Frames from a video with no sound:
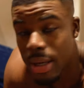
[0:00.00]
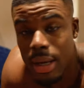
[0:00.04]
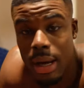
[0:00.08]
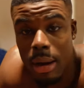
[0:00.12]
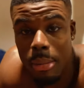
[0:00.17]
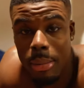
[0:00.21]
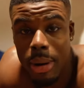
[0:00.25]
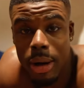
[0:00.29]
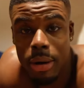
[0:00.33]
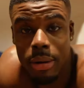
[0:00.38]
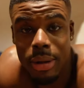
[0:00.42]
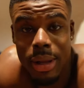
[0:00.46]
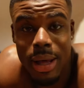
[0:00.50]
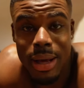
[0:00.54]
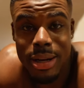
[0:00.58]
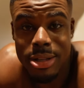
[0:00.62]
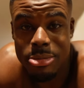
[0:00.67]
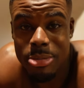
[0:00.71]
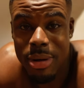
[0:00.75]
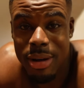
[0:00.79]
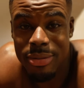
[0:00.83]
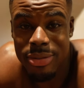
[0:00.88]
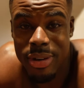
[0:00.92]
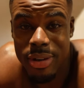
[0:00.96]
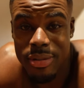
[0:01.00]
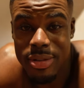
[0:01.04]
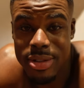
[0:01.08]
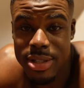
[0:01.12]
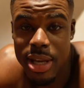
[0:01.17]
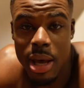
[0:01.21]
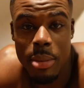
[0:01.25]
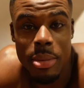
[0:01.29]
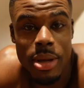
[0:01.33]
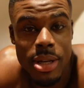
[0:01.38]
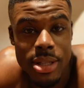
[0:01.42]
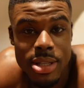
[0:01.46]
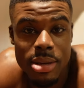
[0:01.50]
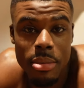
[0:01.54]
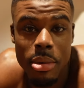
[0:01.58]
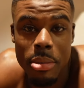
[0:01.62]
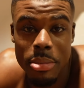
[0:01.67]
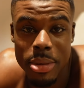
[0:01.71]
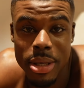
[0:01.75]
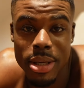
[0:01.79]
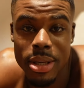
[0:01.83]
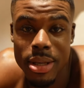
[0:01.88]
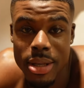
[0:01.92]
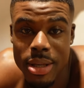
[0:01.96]
I'm not gonna lie, this is my favorite time. Anytime I'm
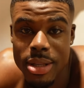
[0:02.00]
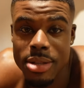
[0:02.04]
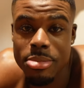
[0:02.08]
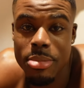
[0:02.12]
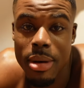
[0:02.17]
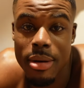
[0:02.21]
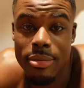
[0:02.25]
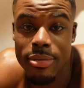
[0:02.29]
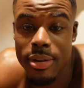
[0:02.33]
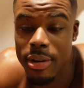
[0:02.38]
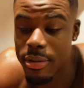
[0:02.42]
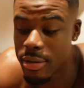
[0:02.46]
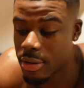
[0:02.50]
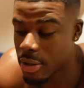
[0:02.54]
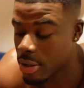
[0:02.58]
eating, it's my favorite